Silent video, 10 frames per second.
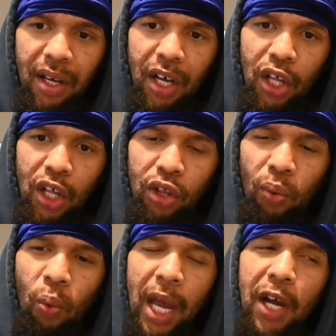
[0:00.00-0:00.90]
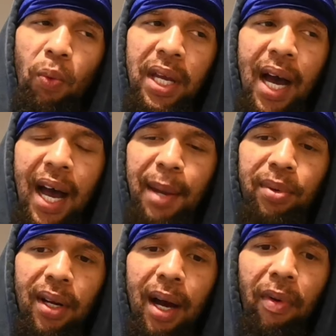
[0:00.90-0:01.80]
the way we hyped
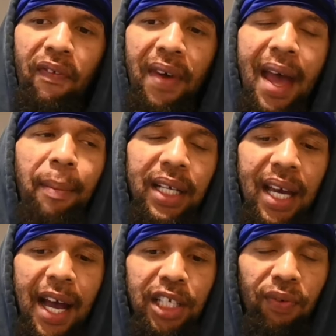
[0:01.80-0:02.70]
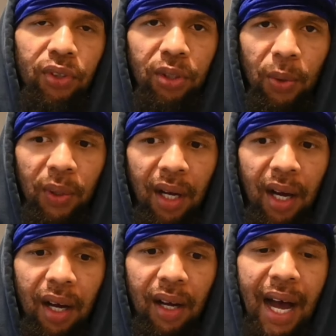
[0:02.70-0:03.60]
up family heads for so
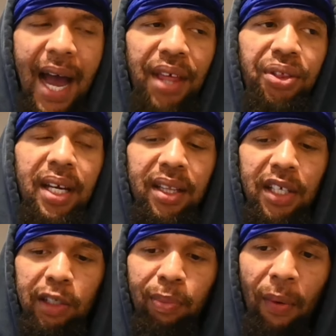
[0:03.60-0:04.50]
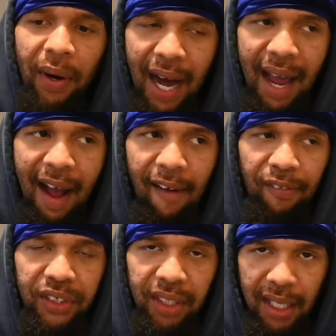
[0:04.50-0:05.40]
long. I think at this point I have
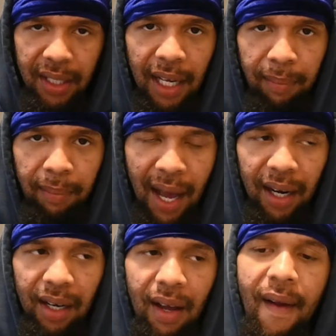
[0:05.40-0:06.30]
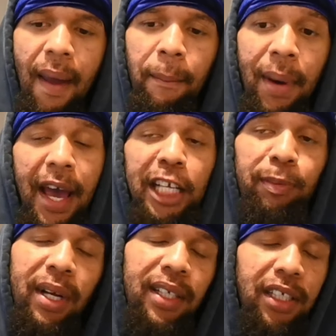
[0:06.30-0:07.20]
scaled that back. My
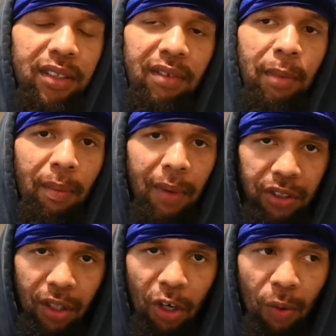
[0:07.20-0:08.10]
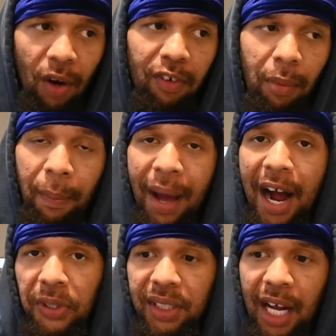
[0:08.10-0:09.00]
expectations of them are much lower from a
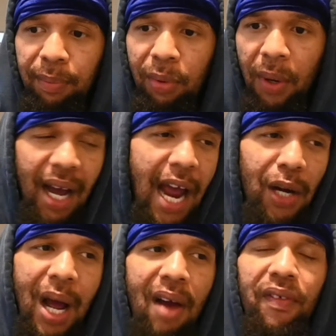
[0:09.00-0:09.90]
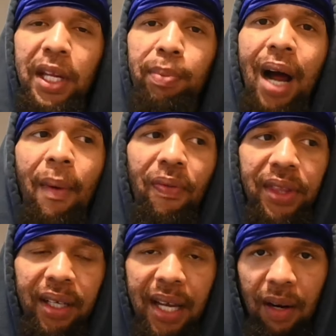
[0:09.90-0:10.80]
power standpoint. I don't have any problem with
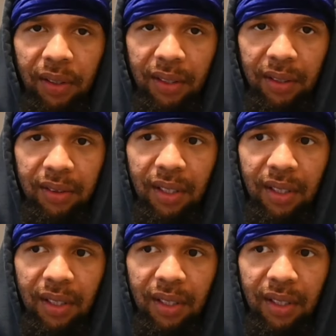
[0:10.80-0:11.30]
the characters.